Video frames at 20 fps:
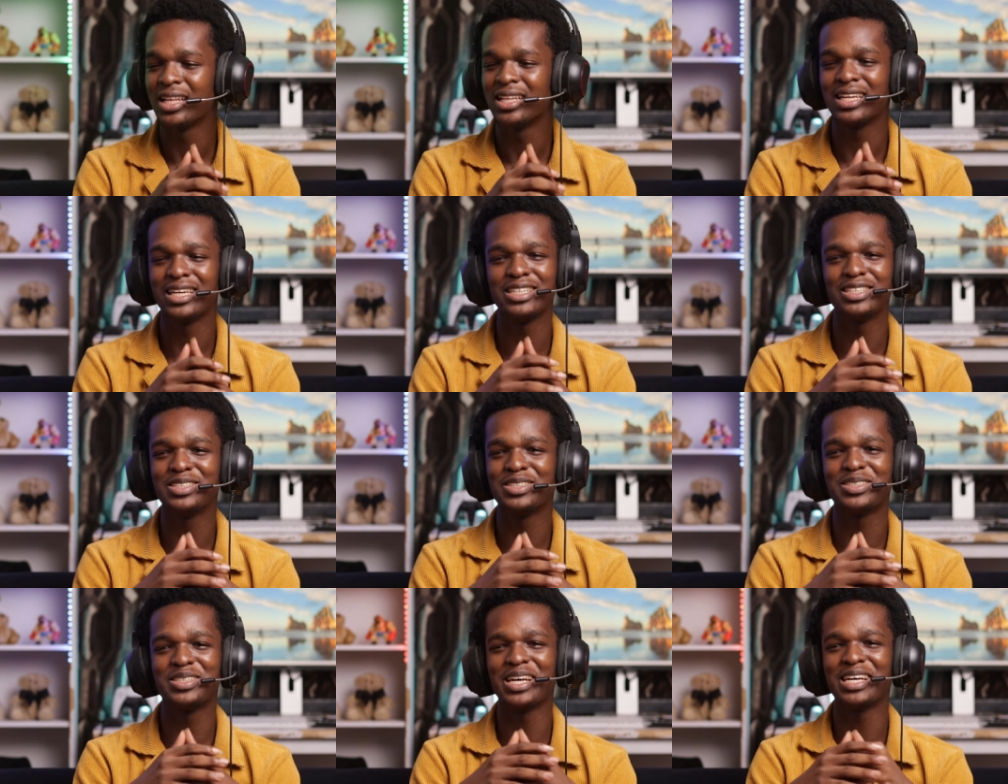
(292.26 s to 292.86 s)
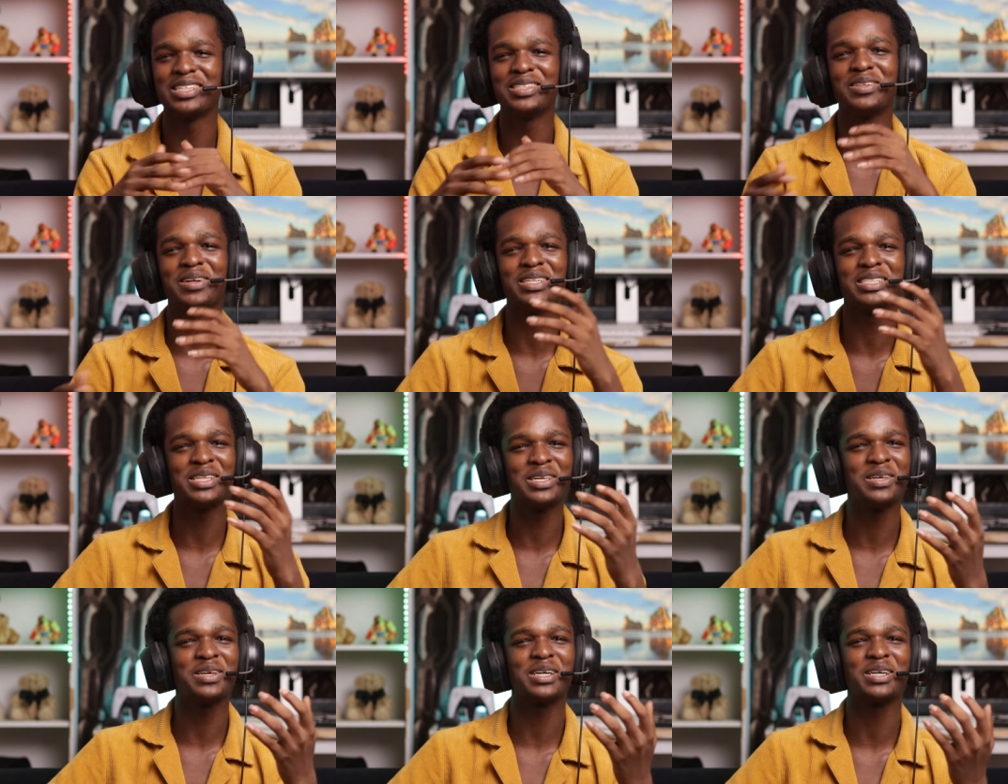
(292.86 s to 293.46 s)
There's there's
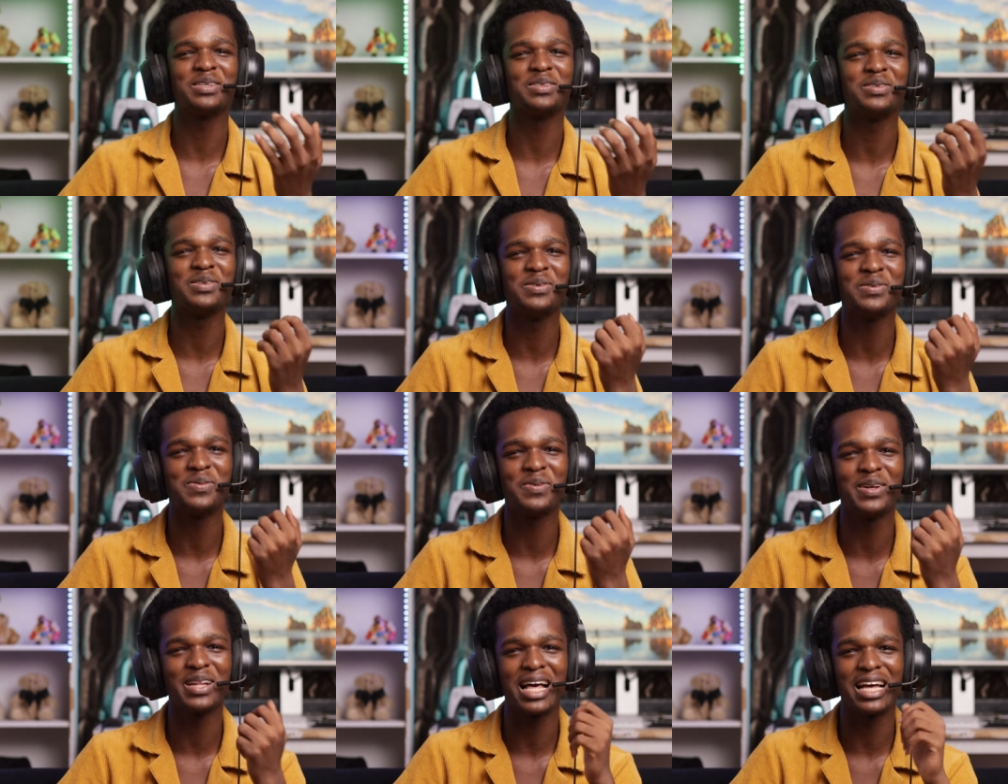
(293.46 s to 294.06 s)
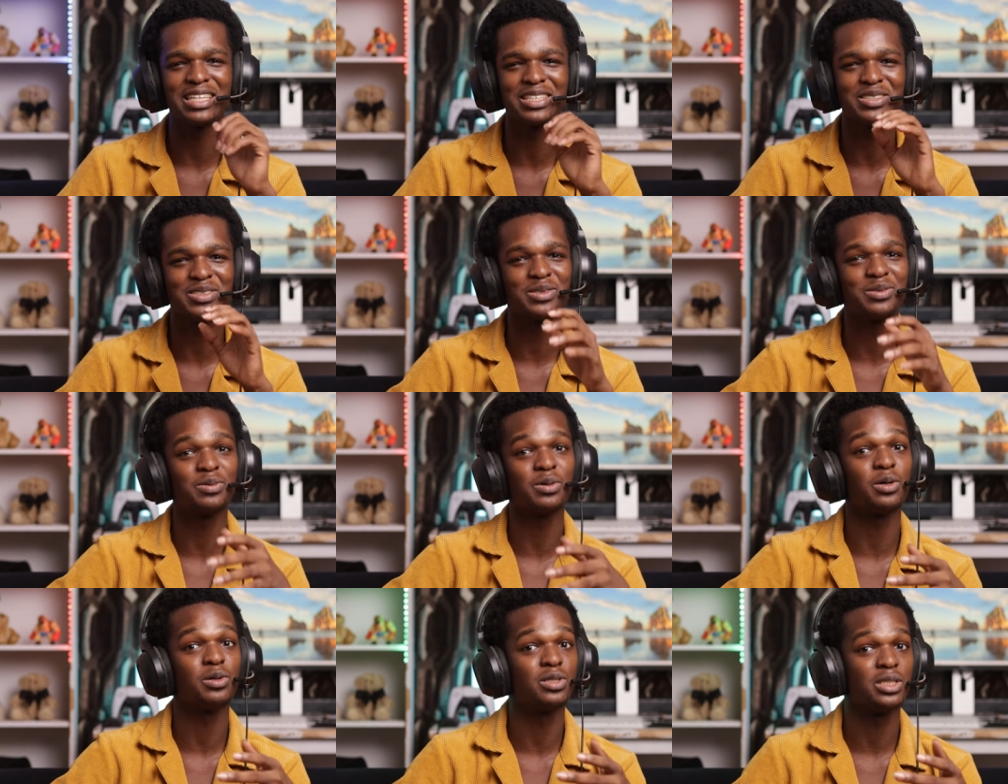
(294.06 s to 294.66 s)
nothing you can do, but like the
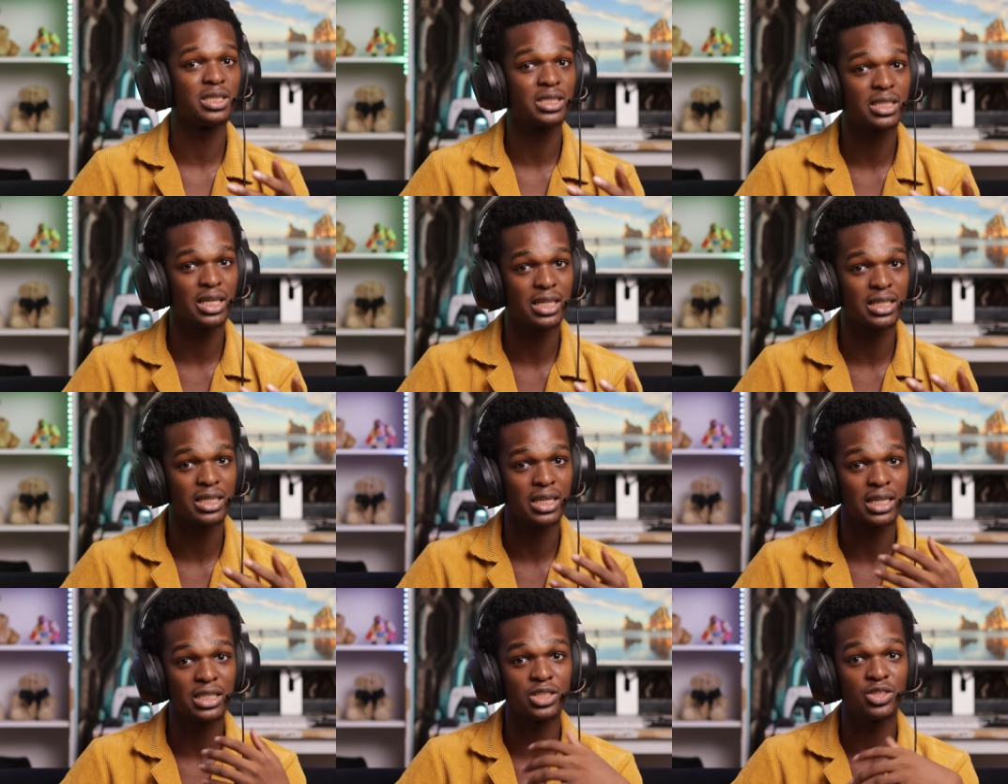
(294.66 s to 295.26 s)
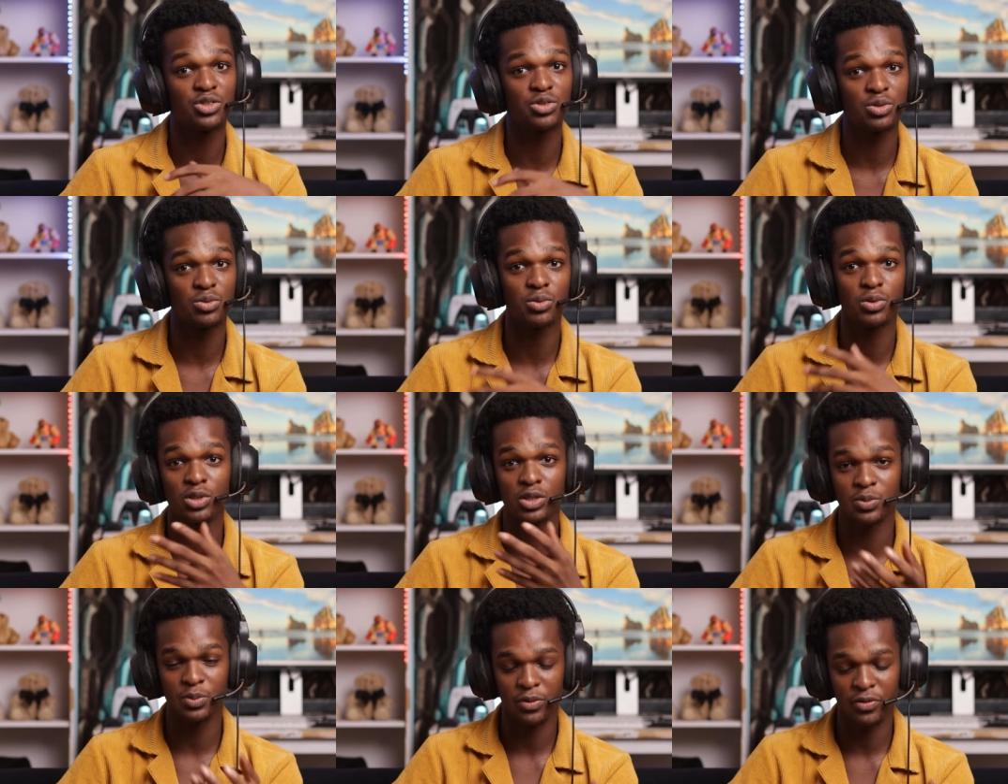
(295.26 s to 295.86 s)
truth will always stand and the truth
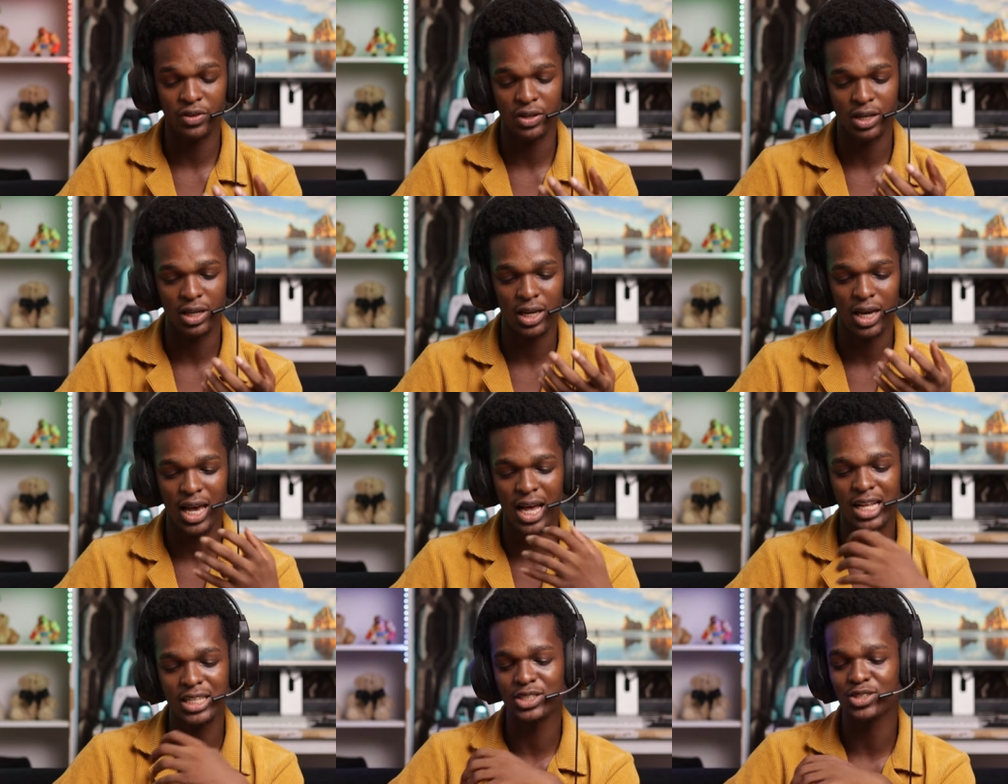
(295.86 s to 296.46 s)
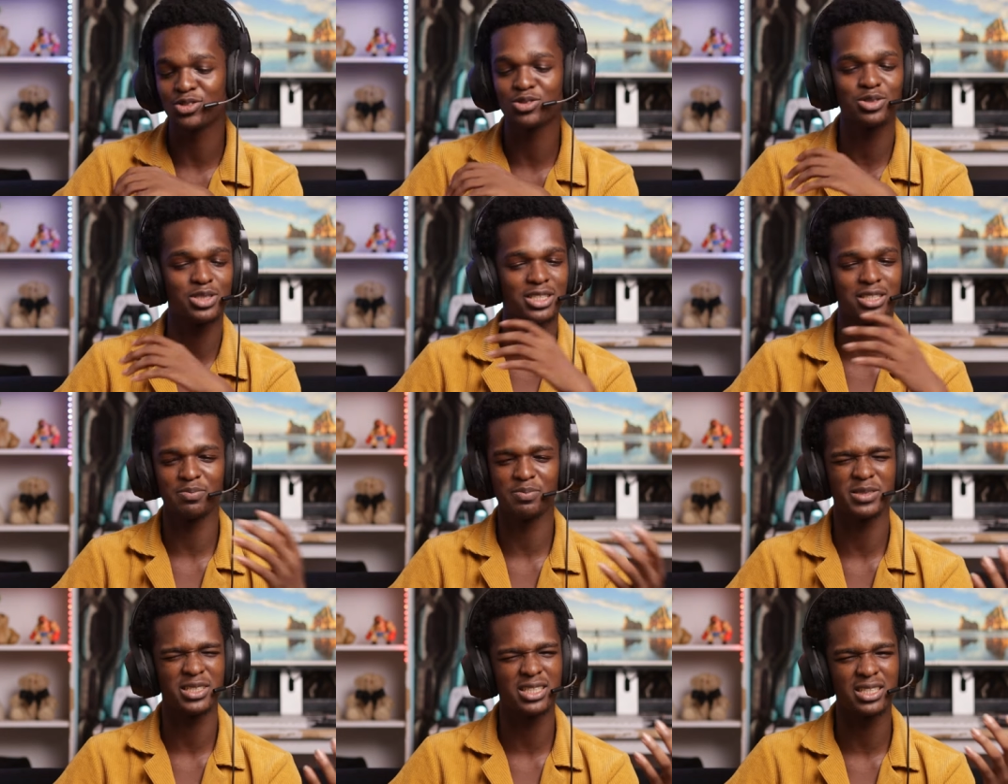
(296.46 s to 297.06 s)
will always prevail, and the truth
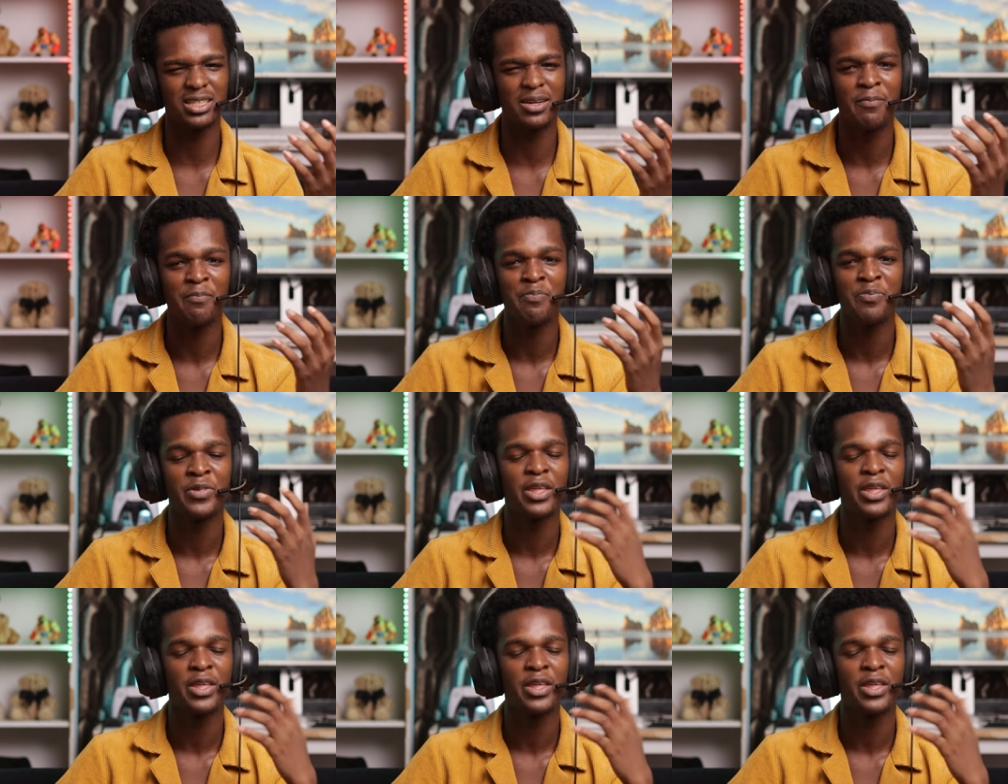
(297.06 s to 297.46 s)
is bitter.